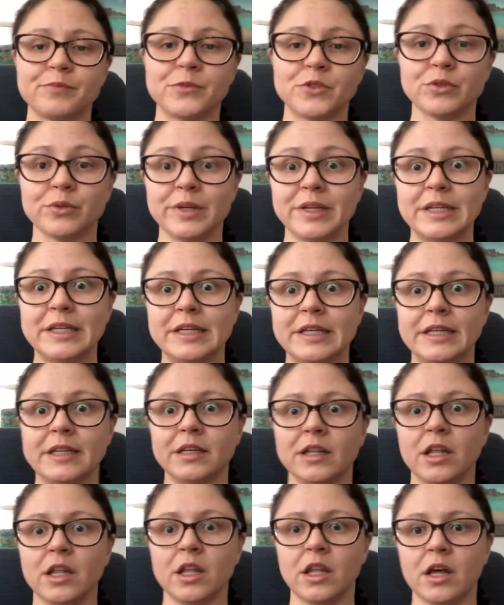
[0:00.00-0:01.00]

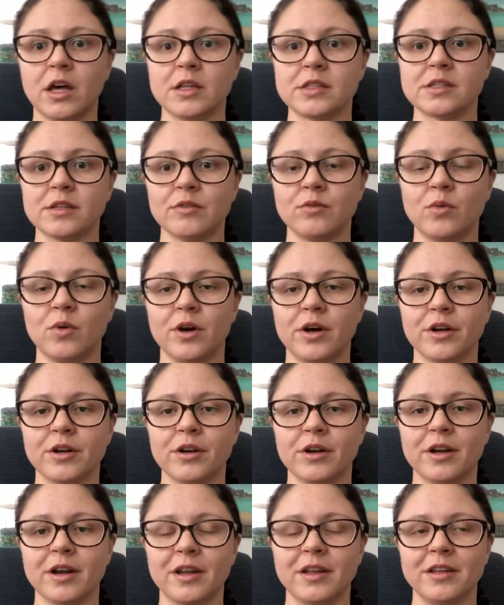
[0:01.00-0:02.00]
drinking lots of
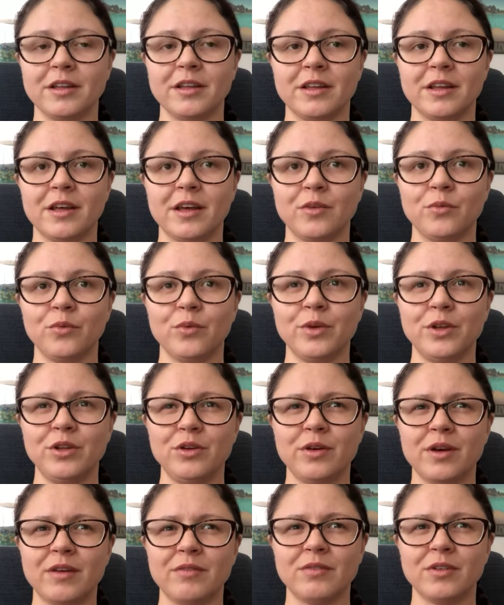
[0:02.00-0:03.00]
water. And when
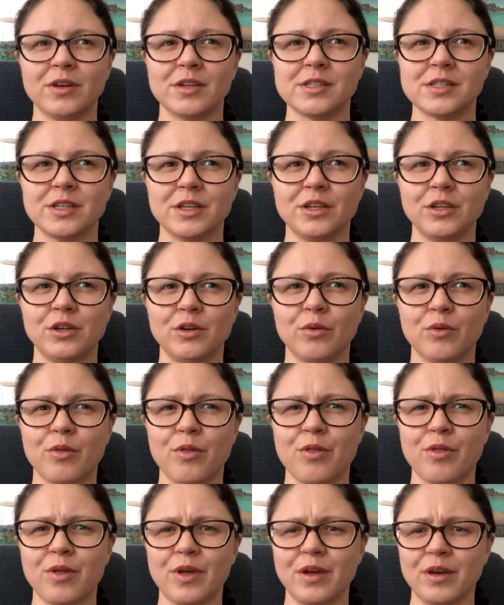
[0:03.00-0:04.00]
you have nausea, you don't
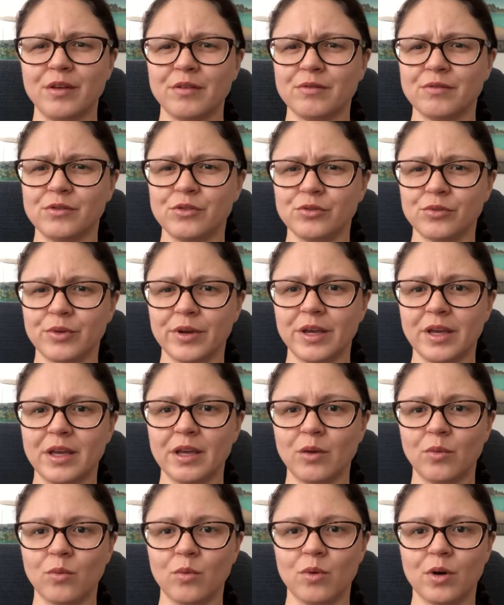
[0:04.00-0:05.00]
think of
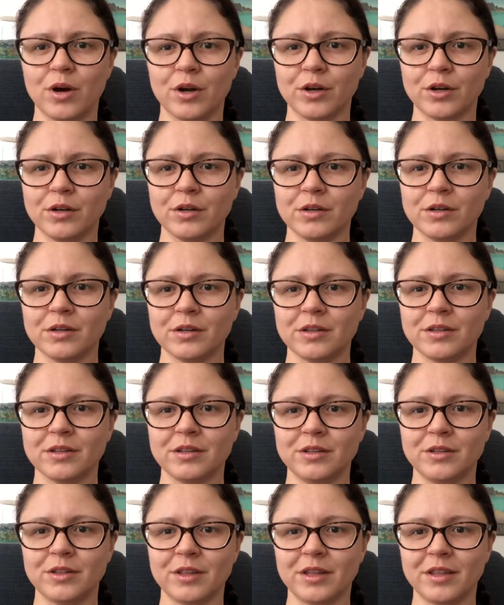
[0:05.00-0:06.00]
drinking water.
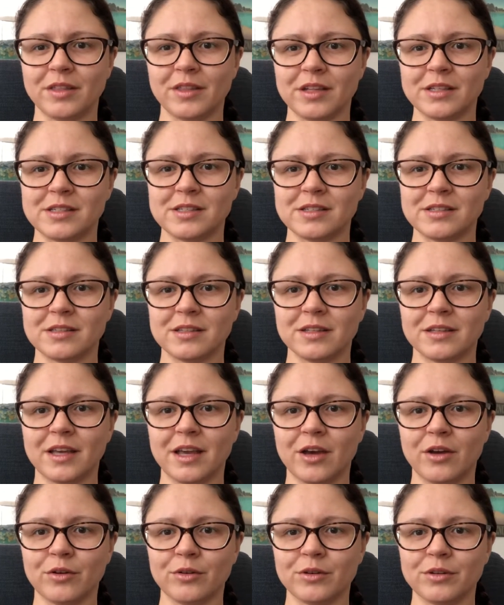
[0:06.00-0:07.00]
You think that's
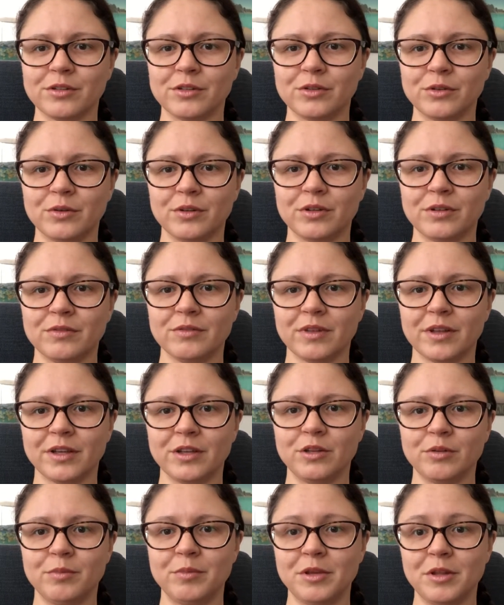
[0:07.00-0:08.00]
counterintuitive, like
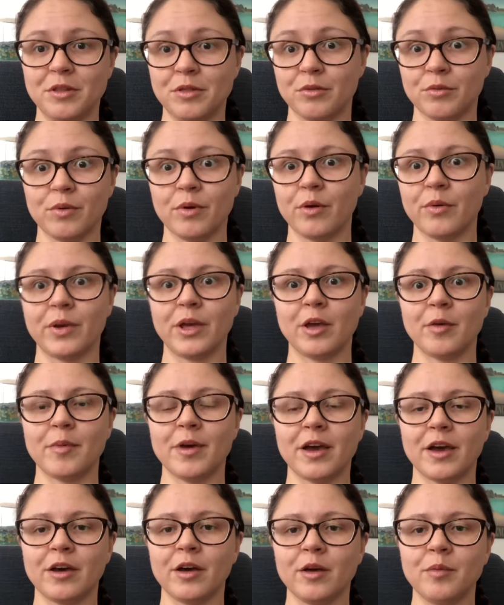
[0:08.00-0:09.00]
you'd be throwing it
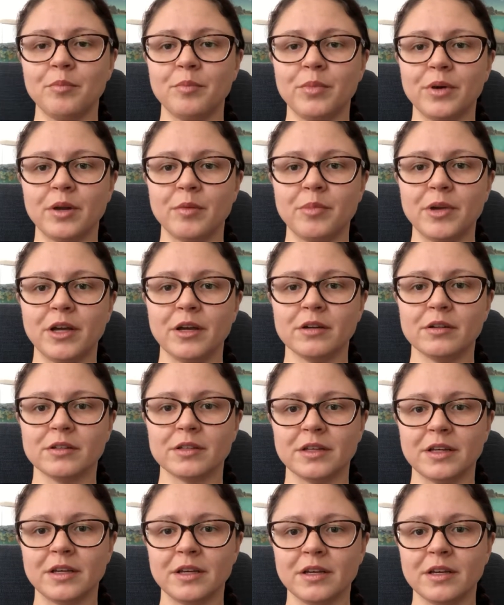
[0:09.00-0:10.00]
back up. But
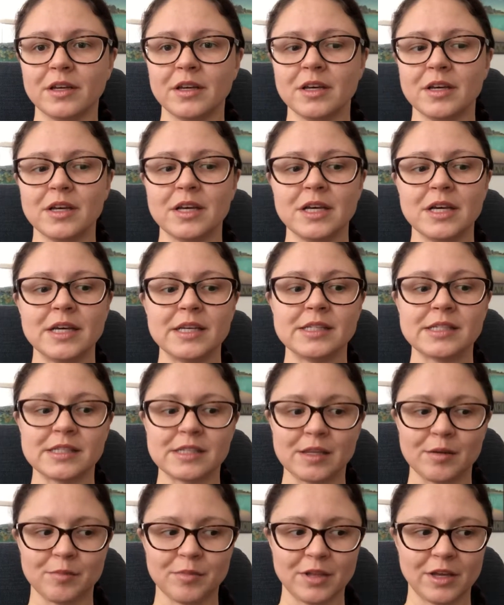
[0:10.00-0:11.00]
apparently
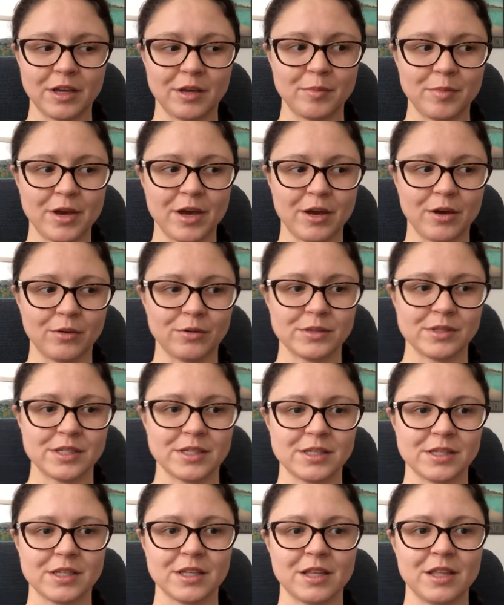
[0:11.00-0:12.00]
something about
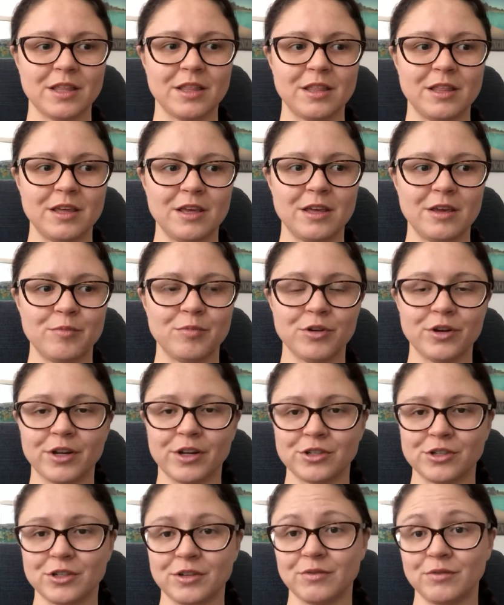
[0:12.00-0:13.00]
the
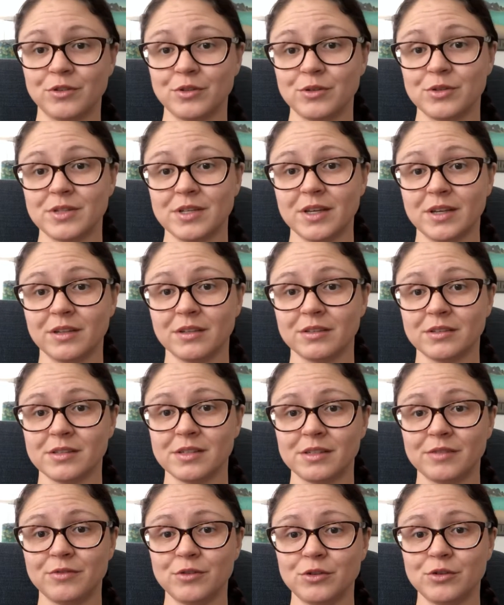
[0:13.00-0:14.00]
production of new cells,
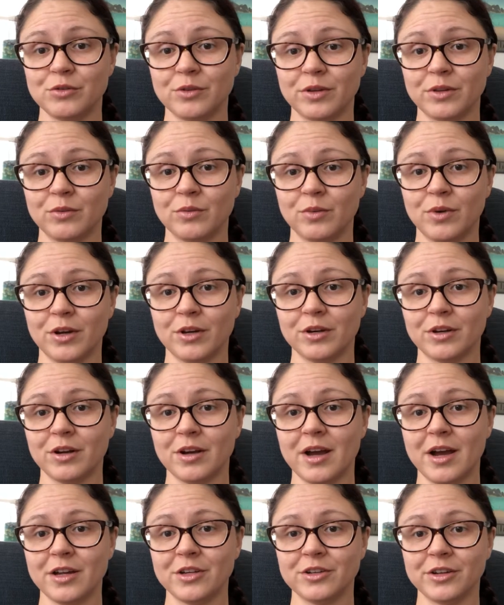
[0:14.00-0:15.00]
if you drink the water or
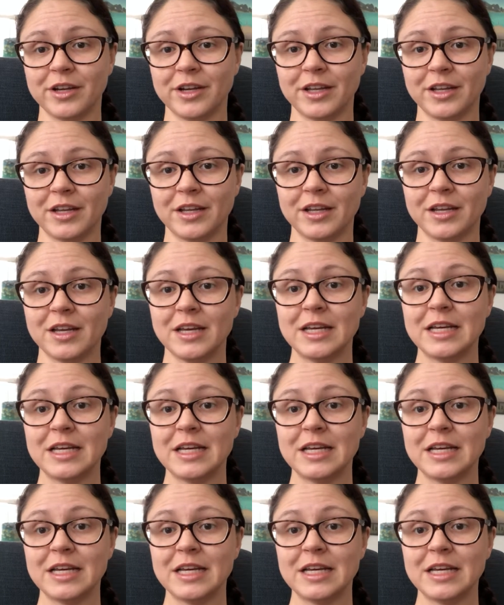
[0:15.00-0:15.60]
hydrating,